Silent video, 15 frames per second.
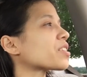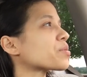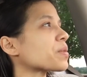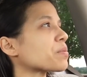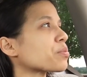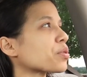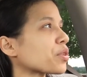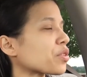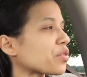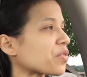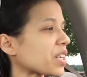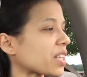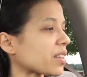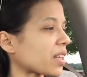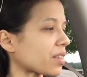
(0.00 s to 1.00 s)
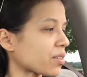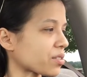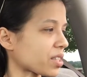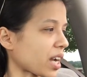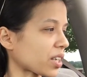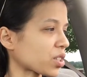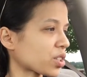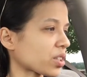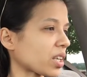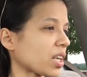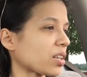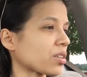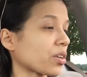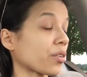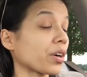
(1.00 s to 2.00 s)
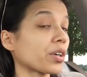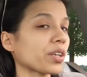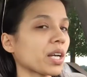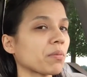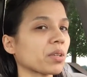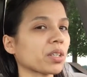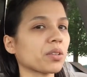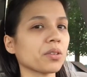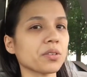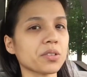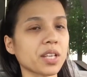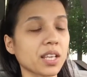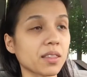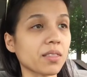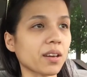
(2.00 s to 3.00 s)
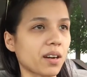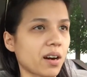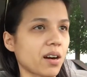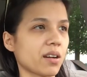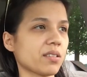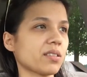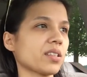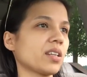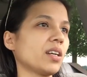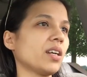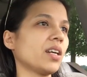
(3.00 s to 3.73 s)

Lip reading: it's been proven that there's actually neurochemicals in the heart,